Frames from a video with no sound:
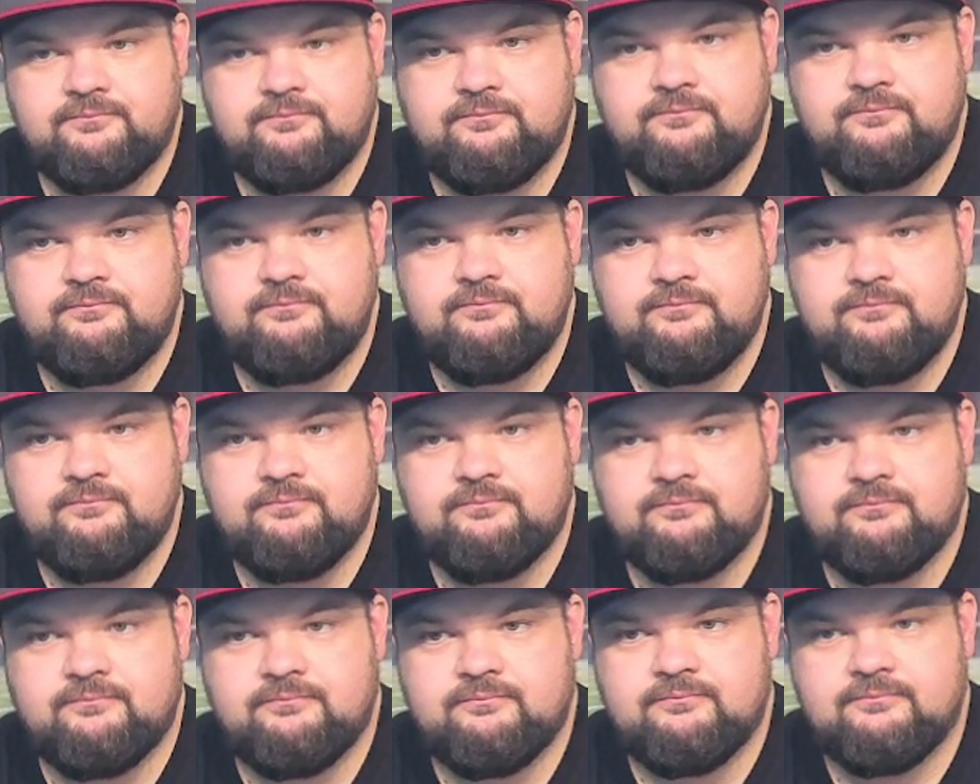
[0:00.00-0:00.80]

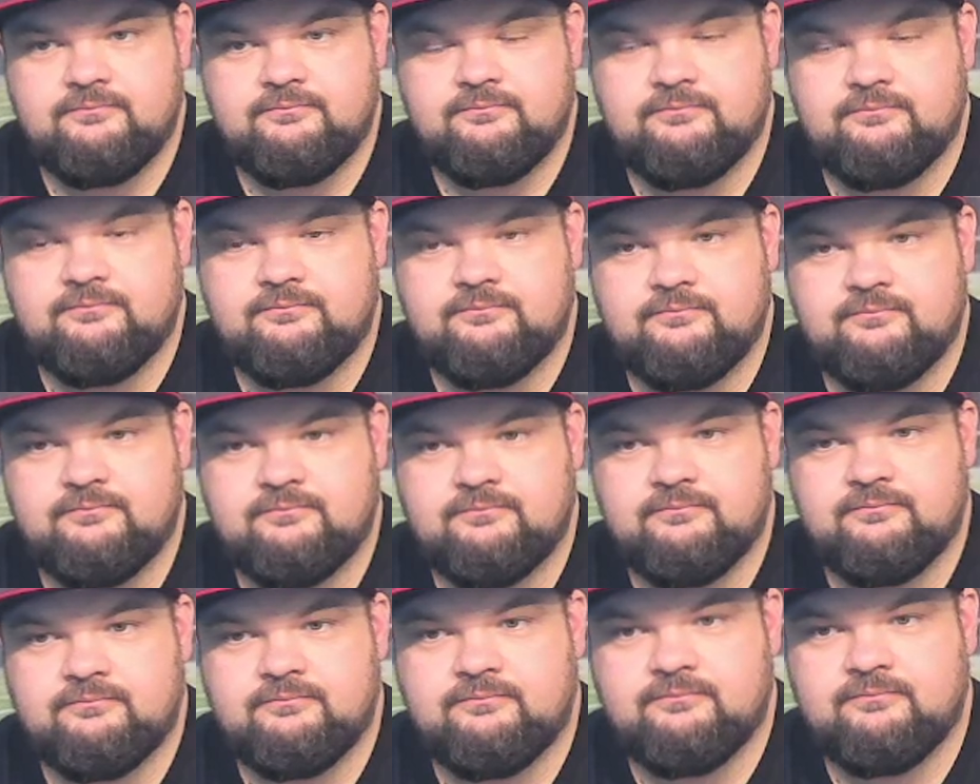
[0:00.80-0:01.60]

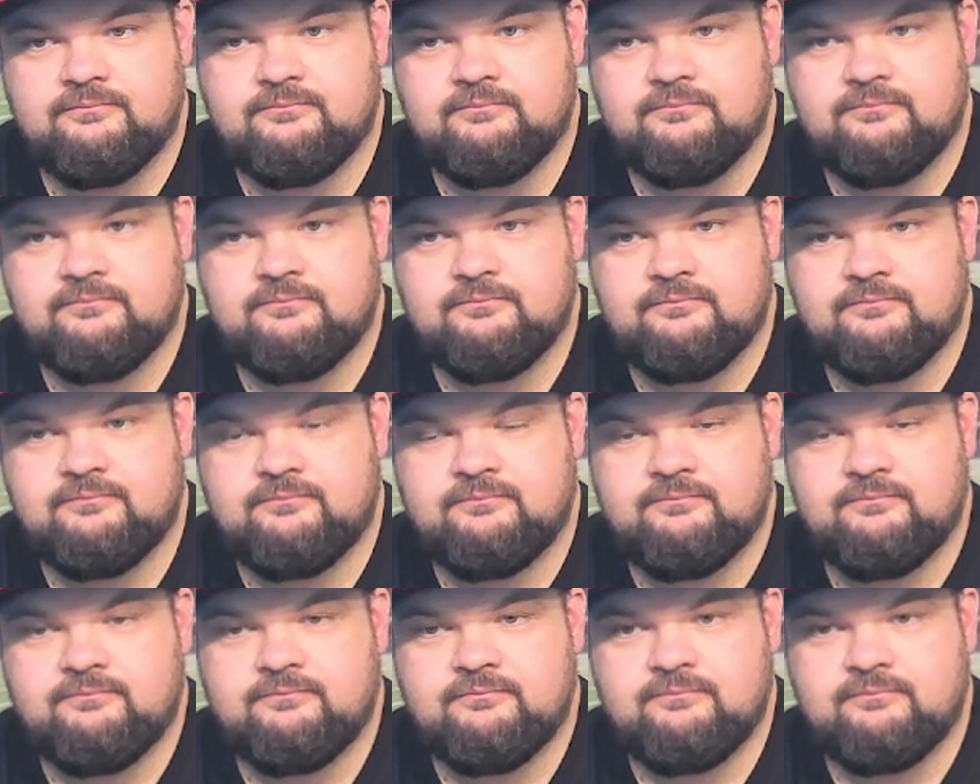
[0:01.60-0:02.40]

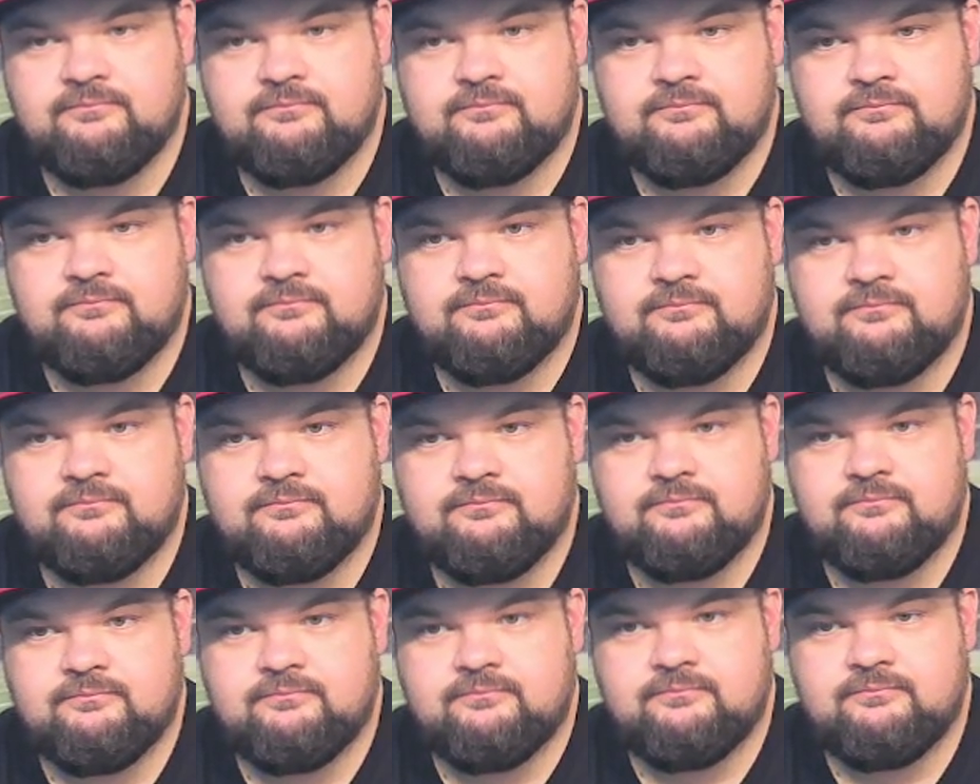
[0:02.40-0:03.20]

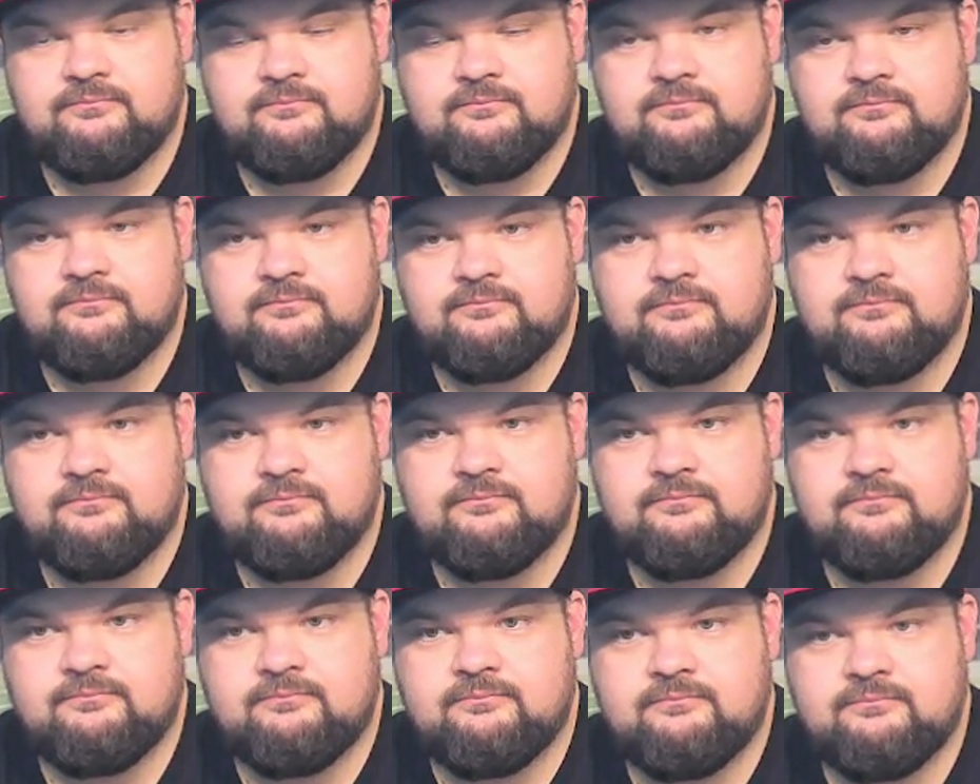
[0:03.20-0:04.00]

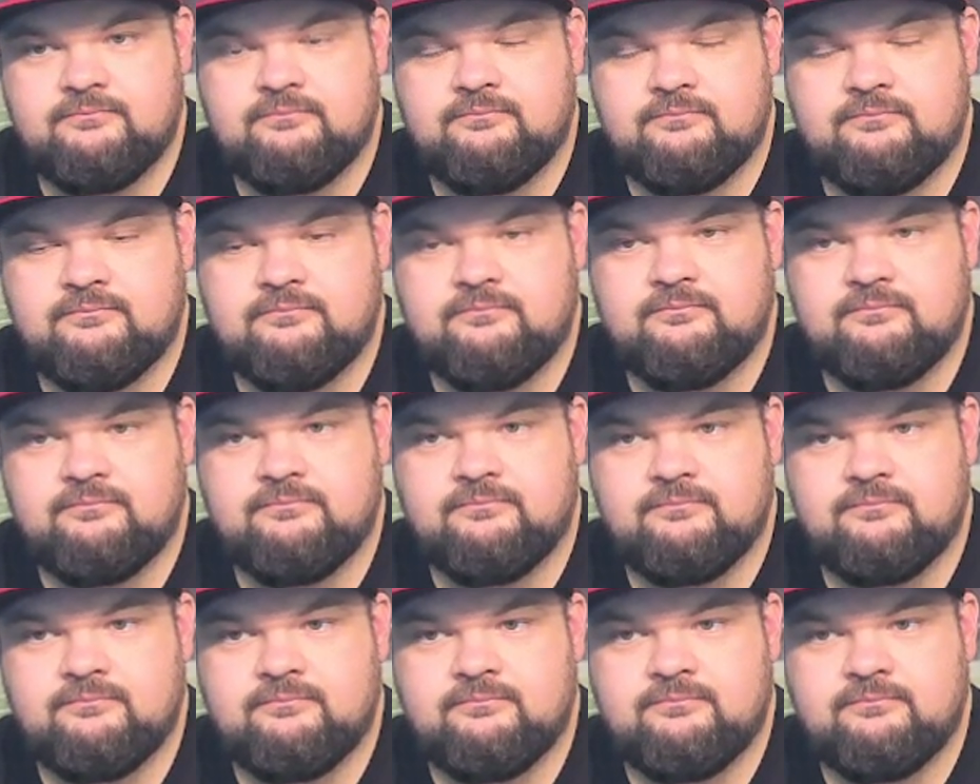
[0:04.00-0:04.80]

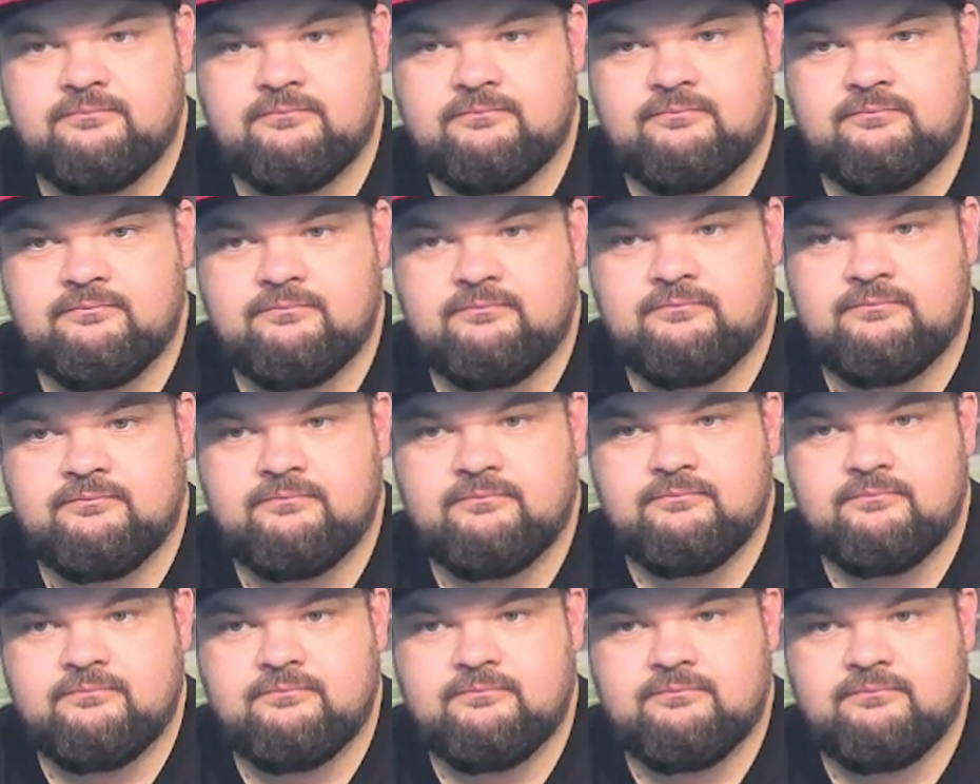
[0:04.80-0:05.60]

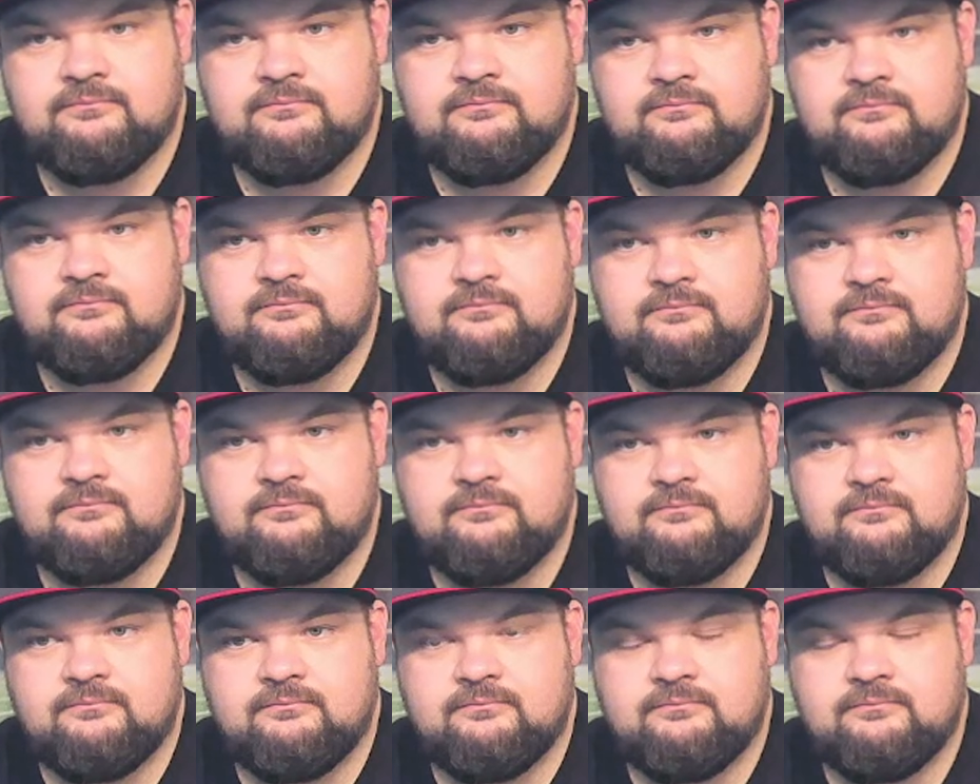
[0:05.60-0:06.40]

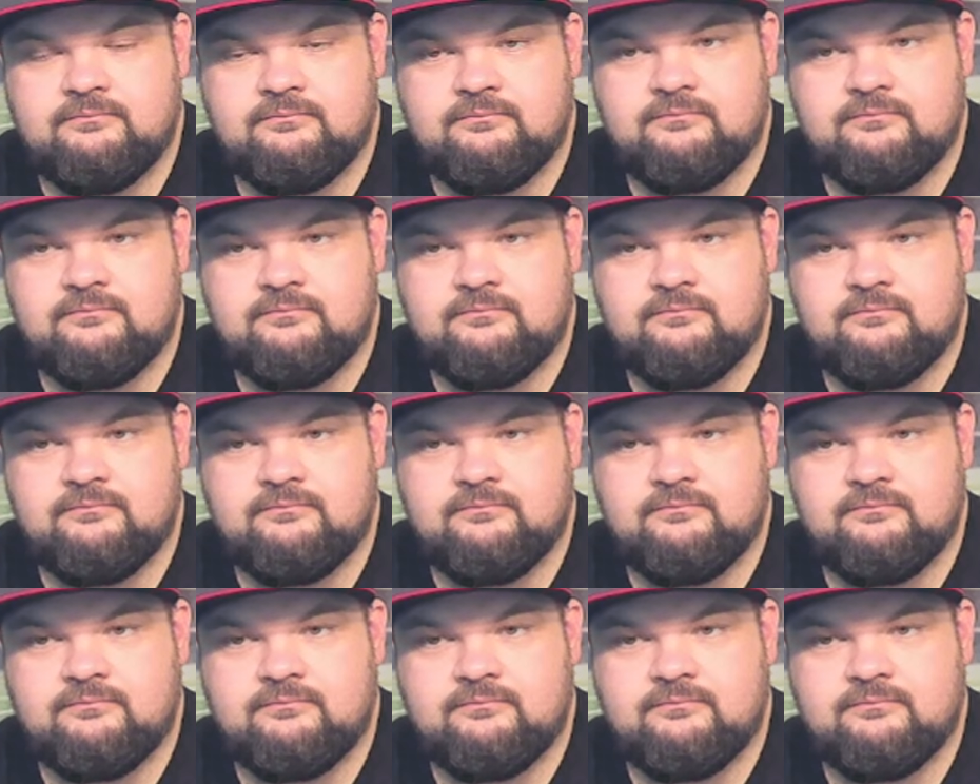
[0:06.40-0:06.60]
The person shown says nothing.